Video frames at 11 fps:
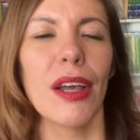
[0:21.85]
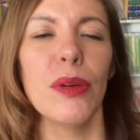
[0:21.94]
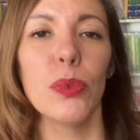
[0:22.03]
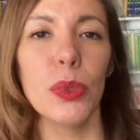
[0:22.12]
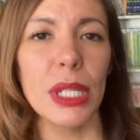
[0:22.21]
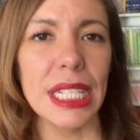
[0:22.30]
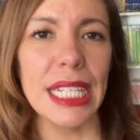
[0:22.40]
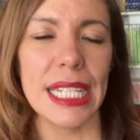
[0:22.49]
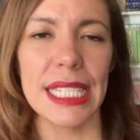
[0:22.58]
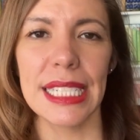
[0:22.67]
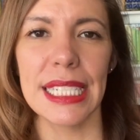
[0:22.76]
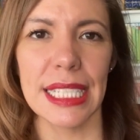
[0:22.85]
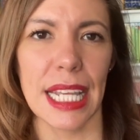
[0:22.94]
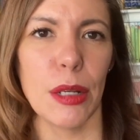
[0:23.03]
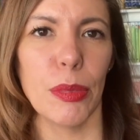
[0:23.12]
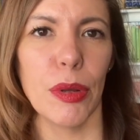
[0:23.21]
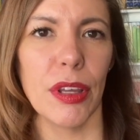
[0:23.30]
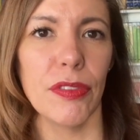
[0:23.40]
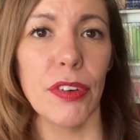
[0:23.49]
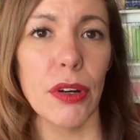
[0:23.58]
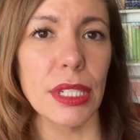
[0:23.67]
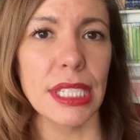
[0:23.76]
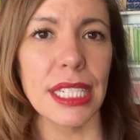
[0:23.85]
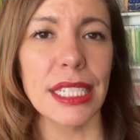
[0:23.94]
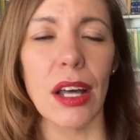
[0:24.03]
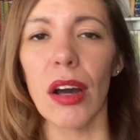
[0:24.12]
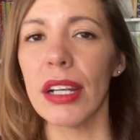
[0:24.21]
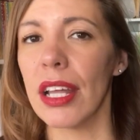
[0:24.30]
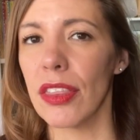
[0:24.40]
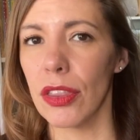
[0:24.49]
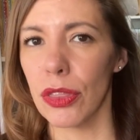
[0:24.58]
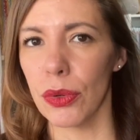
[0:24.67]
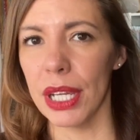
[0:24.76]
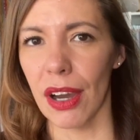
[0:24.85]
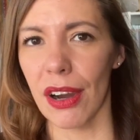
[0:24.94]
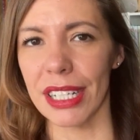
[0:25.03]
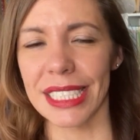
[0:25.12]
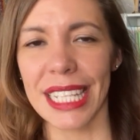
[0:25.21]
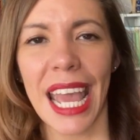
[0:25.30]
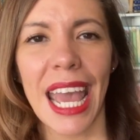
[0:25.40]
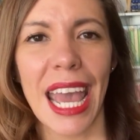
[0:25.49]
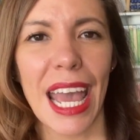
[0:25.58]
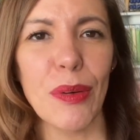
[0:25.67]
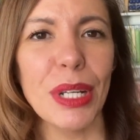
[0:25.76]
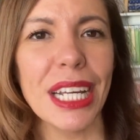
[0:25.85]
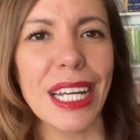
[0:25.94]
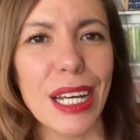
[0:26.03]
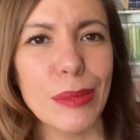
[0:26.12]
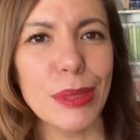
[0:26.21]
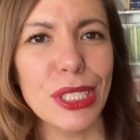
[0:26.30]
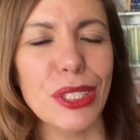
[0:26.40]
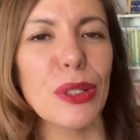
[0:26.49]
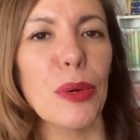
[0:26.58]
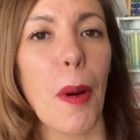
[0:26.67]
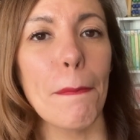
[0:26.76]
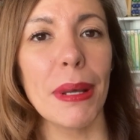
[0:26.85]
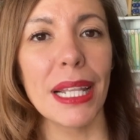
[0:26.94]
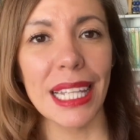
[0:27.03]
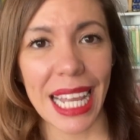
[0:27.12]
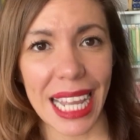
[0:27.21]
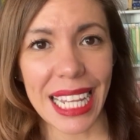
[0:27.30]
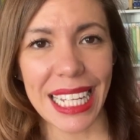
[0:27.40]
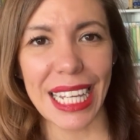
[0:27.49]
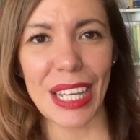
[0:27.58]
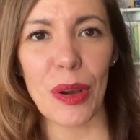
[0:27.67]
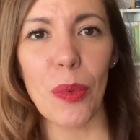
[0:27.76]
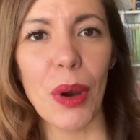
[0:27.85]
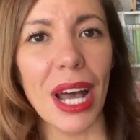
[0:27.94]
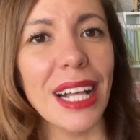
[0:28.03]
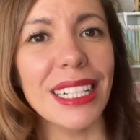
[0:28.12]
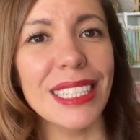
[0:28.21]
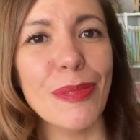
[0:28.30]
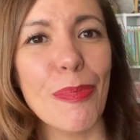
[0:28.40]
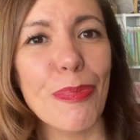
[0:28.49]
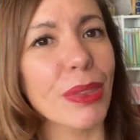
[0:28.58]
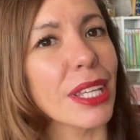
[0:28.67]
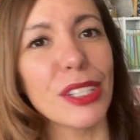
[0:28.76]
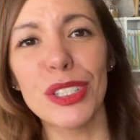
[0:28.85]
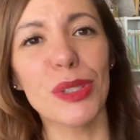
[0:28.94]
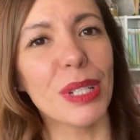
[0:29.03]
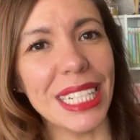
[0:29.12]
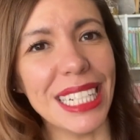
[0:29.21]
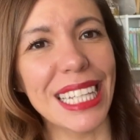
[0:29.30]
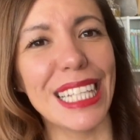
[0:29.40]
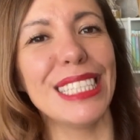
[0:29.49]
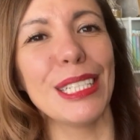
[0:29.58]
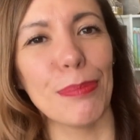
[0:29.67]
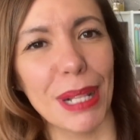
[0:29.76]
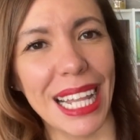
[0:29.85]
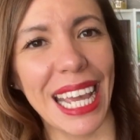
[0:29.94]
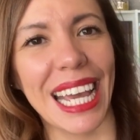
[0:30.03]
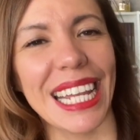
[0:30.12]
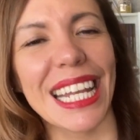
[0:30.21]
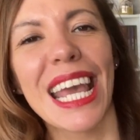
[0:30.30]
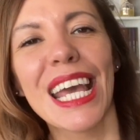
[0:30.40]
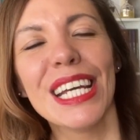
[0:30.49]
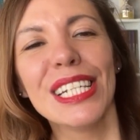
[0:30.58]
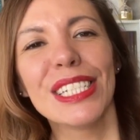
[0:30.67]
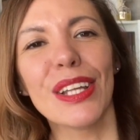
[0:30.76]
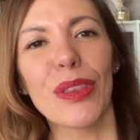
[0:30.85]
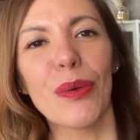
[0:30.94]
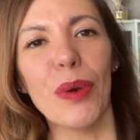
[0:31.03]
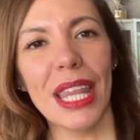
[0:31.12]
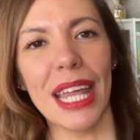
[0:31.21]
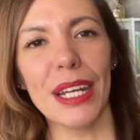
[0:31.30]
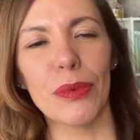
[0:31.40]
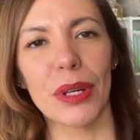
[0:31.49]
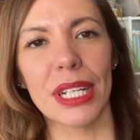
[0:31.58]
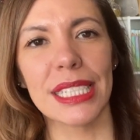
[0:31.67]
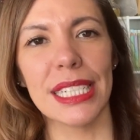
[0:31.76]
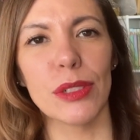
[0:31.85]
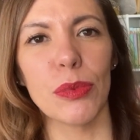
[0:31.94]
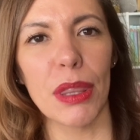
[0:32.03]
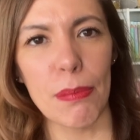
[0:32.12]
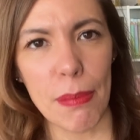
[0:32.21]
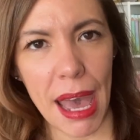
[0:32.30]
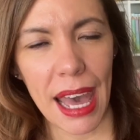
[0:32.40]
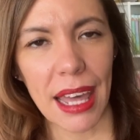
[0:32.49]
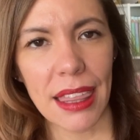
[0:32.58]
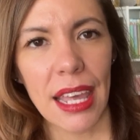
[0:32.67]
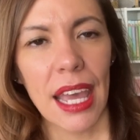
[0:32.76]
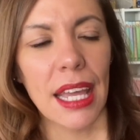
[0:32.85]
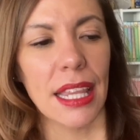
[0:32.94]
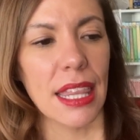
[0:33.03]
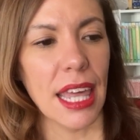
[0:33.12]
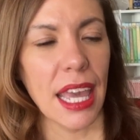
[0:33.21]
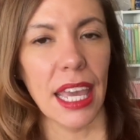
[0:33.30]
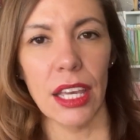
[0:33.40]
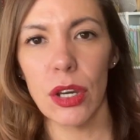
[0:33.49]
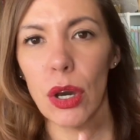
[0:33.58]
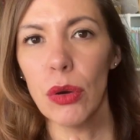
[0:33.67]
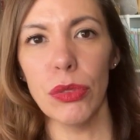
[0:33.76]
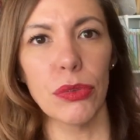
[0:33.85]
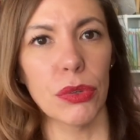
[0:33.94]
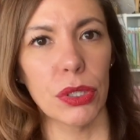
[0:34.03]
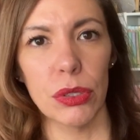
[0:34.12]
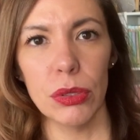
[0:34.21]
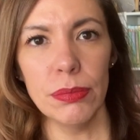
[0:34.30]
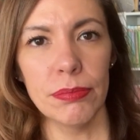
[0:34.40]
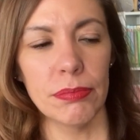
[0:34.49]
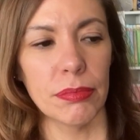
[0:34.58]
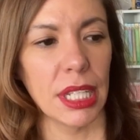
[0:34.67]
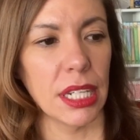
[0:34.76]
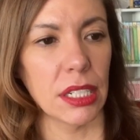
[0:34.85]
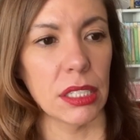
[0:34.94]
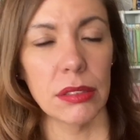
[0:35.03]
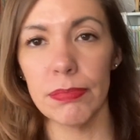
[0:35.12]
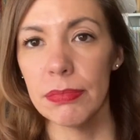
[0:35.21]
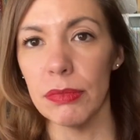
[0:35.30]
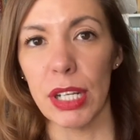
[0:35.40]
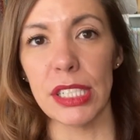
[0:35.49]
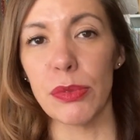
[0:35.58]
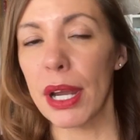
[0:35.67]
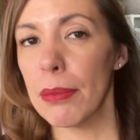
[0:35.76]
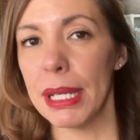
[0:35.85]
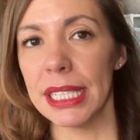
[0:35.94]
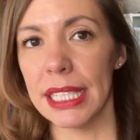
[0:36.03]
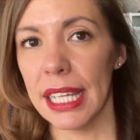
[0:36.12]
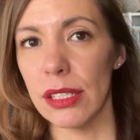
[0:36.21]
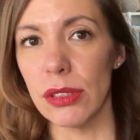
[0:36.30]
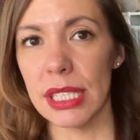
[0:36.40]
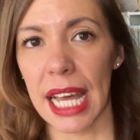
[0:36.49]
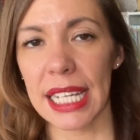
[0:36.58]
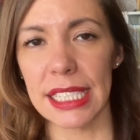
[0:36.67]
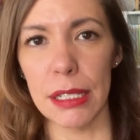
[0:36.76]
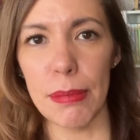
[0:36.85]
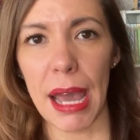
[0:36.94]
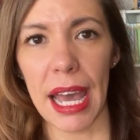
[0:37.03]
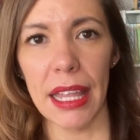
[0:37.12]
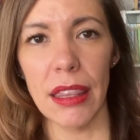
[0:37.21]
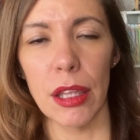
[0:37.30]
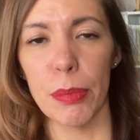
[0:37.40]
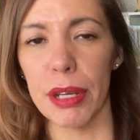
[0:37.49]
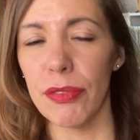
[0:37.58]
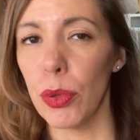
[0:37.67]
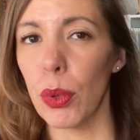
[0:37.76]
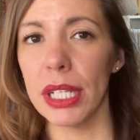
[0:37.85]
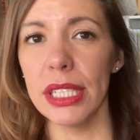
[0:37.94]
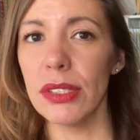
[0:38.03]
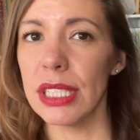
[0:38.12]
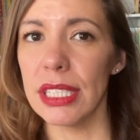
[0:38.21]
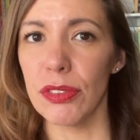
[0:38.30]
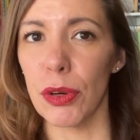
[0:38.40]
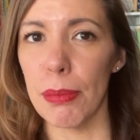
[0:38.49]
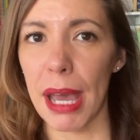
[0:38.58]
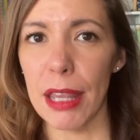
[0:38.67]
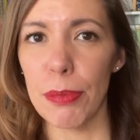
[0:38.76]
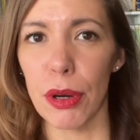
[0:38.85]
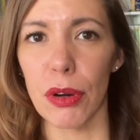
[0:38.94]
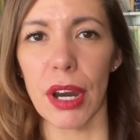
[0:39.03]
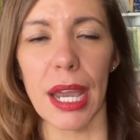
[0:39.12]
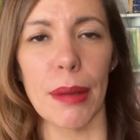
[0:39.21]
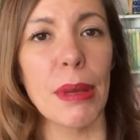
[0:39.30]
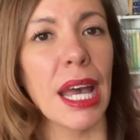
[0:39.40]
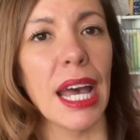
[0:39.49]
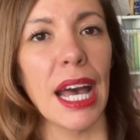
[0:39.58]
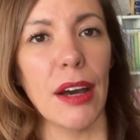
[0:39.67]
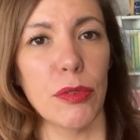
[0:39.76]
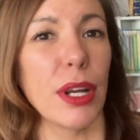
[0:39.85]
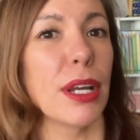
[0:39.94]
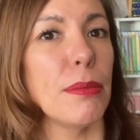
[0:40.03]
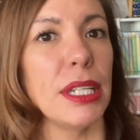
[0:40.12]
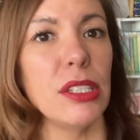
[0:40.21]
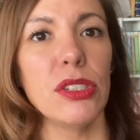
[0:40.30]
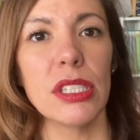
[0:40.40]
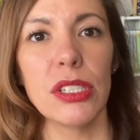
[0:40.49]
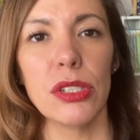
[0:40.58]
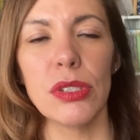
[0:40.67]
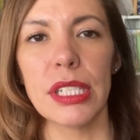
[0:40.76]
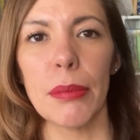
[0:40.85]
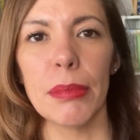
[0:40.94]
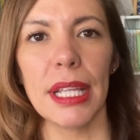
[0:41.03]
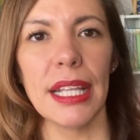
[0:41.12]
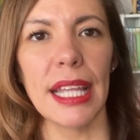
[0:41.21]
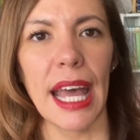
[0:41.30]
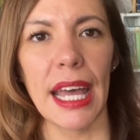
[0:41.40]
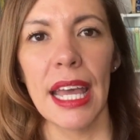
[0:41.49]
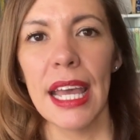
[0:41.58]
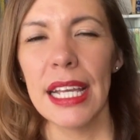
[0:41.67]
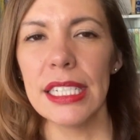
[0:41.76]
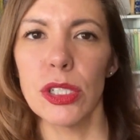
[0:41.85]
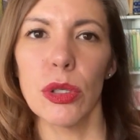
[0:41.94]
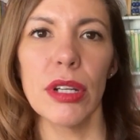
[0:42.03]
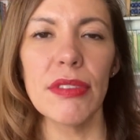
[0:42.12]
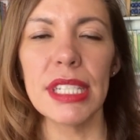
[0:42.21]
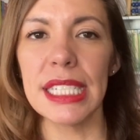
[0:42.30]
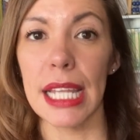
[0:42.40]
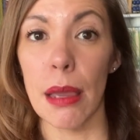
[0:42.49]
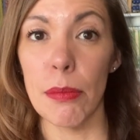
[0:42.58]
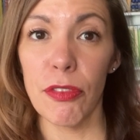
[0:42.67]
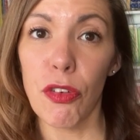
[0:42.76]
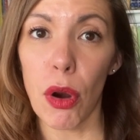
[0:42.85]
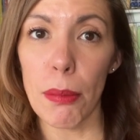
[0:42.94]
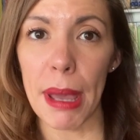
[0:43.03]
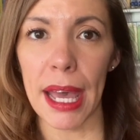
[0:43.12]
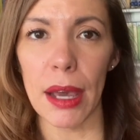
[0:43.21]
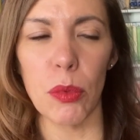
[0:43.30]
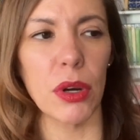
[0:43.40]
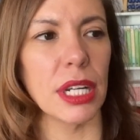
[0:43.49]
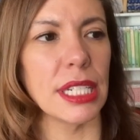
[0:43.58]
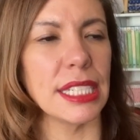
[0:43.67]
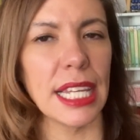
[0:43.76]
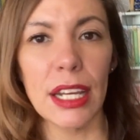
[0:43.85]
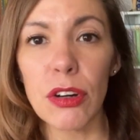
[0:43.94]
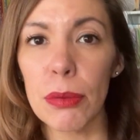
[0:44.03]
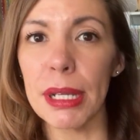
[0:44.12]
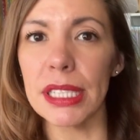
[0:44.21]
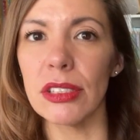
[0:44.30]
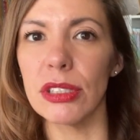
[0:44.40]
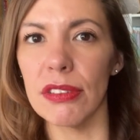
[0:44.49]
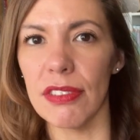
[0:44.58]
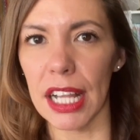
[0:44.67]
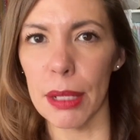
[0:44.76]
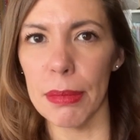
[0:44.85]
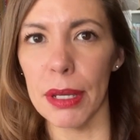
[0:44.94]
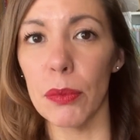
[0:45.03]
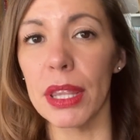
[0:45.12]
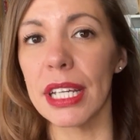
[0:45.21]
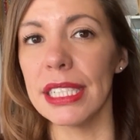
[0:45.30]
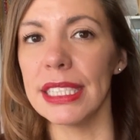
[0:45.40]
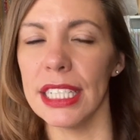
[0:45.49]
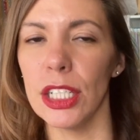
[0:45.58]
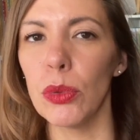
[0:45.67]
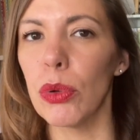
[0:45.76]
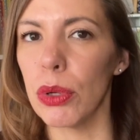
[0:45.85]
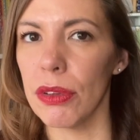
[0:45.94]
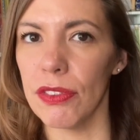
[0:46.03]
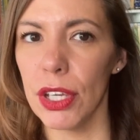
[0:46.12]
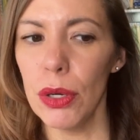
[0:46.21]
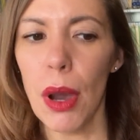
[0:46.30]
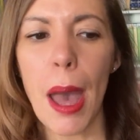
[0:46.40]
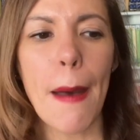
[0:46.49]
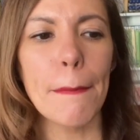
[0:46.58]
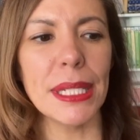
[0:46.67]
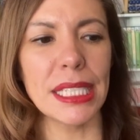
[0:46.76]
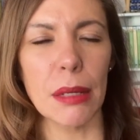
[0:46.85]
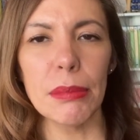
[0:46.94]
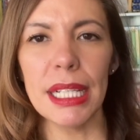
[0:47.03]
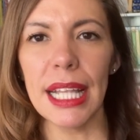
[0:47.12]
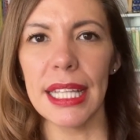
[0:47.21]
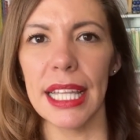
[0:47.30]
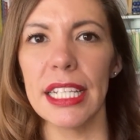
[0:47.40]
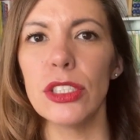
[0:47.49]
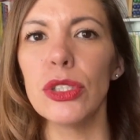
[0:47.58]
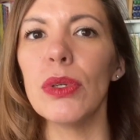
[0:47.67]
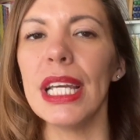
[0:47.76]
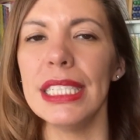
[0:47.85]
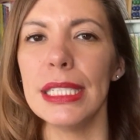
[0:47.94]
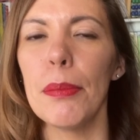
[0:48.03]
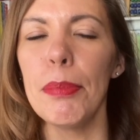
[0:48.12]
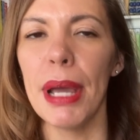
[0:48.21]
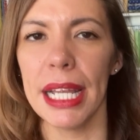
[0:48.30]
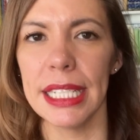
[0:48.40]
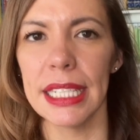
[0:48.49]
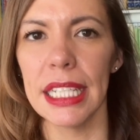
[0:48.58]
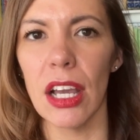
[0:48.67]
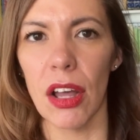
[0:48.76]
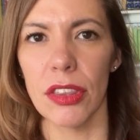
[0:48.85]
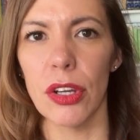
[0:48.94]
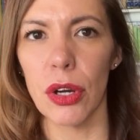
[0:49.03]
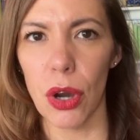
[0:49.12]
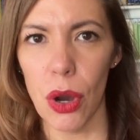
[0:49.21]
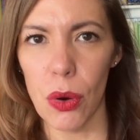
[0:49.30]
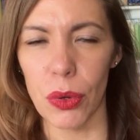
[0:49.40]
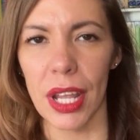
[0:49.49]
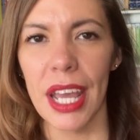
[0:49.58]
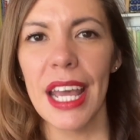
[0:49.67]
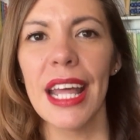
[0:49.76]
It really is sustainable. It focuses on the three R's. And when it comes to planning, well, there's really nothing to plan. So the way that it works is with math, they go through their, it's recommended they use Saxon math, but if you want to use a different math program, I would recommend you just use something that is sort of the same format where it's incremental development with continual review, but something that they could do independently on their own.